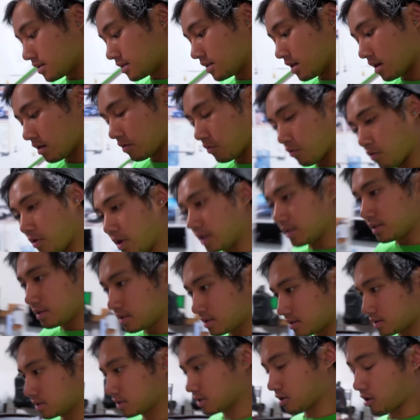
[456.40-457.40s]
done
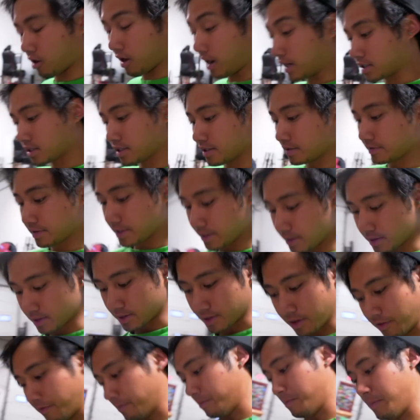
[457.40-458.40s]
once, or actually I've seen this
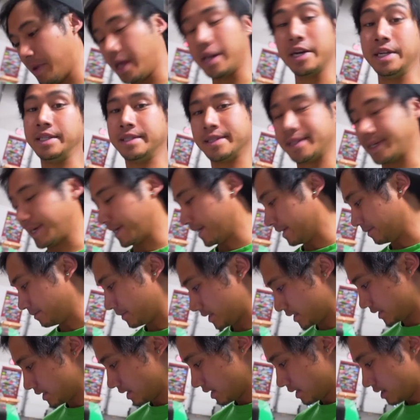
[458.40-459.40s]
done many
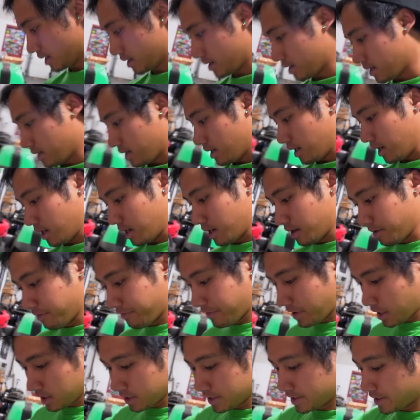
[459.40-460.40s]
times. Fairly